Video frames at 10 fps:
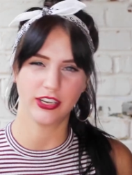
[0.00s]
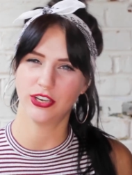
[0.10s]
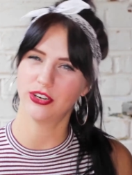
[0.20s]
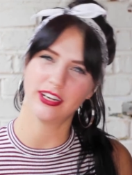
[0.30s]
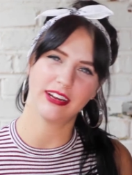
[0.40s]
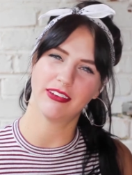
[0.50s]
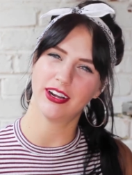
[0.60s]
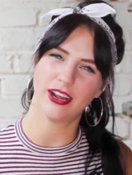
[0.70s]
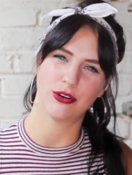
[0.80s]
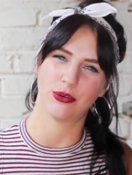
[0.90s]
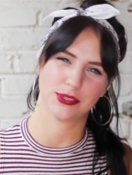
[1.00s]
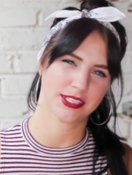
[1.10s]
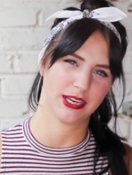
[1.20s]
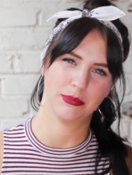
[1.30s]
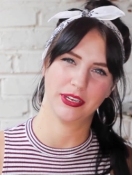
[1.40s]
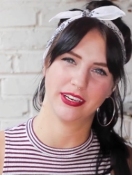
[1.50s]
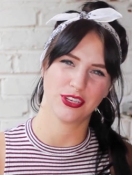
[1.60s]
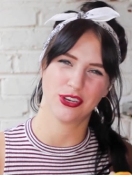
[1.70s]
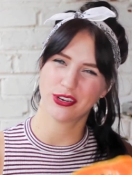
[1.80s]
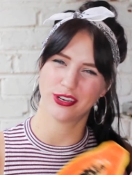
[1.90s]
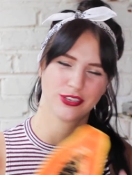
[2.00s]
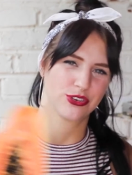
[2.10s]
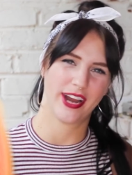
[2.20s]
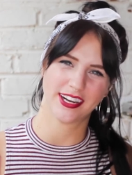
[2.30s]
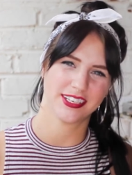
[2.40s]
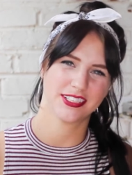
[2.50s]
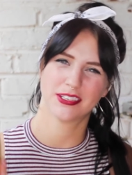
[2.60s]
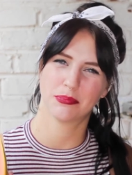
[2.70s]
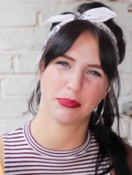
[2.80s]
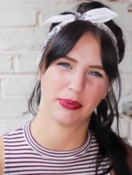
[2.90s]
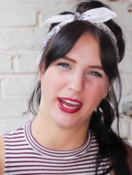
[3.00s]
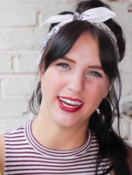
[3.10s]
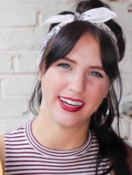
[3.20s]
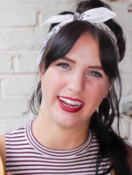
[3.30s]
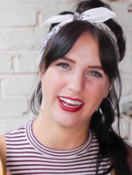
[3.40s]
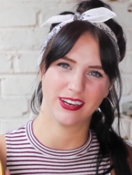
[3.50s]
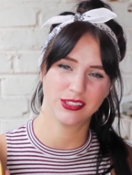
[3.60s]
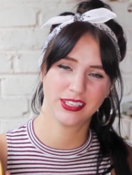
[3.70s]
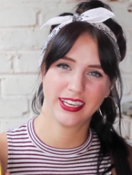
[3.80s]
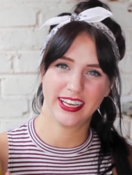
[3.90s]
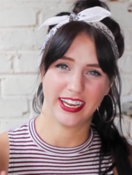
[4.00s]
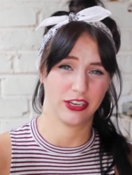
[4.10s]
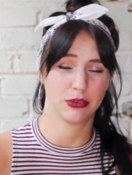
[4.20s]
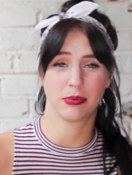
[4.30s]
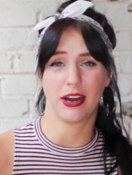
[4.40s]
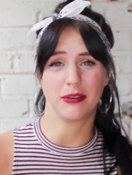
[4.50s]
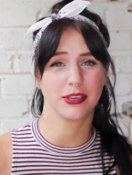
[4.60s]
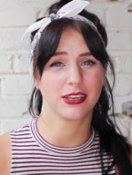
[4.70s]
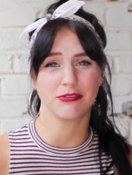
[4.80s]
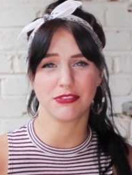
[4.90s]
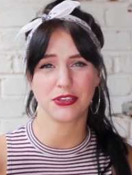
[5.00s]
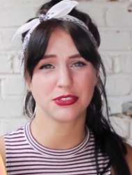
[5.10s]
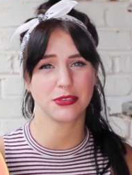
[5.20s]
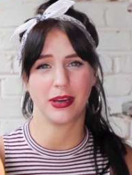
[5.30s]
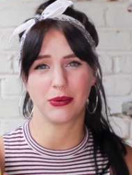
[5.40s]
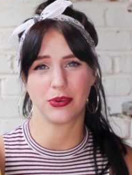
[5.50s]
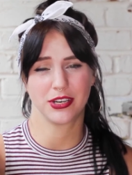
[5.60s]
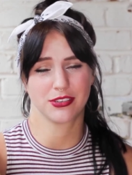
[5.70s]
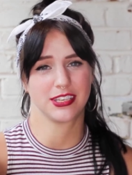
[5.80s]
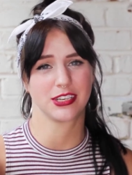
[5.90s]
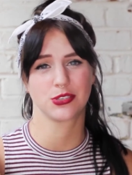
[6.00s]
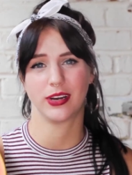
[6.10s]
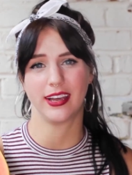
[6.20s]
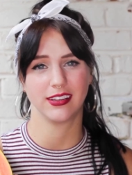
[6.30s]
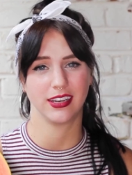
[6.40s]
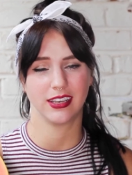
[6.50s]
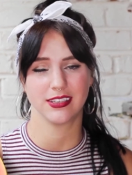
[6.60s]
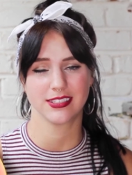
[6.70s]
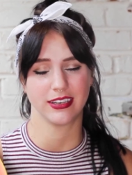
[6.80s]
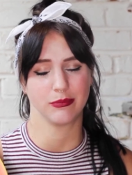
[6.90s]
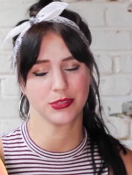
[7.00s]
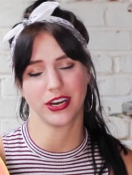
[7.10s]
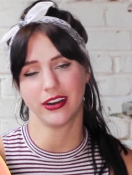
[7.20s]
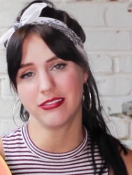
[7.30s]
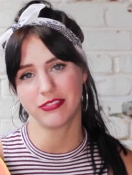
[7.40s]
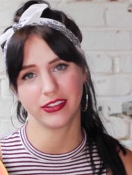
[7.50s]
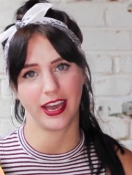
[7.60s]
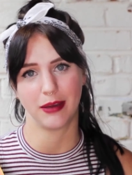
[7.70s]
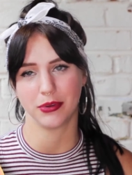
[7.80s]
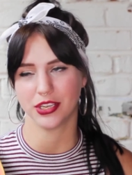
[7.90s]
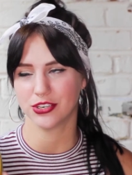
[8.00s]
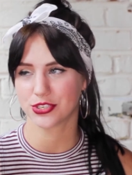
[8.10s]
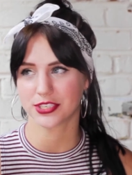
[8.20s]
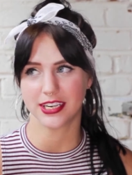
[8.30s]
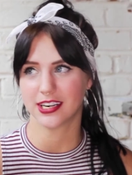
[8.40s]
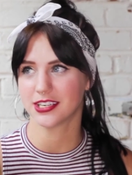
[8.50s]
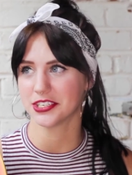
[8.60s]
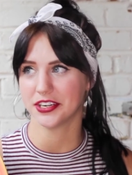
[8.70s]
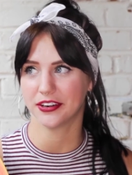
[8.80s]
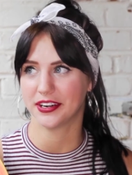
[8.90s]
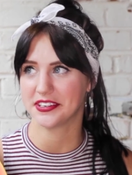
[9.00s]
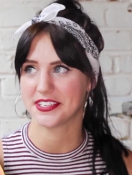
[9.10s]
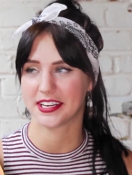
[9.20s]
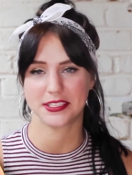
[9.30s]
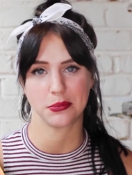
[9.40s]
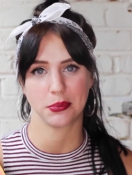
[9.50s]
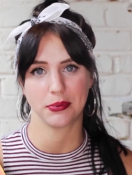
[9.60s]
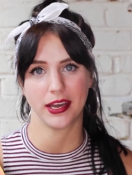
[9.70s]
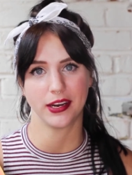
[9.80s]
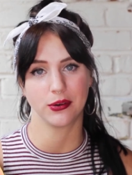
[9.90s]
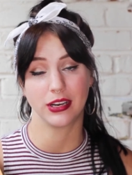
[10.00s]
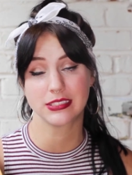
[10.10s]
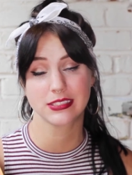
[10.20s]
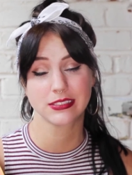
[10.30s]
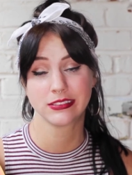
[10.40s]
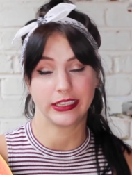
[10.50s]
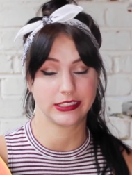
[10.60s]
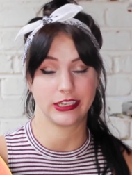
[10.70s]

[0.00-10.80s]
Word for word: You didn't even know it was coming. You're attracted to papaya now, and you're probably confused about what your sexuality is, and I'm sorry for that, but you just needed to know how sexy papaya was. That's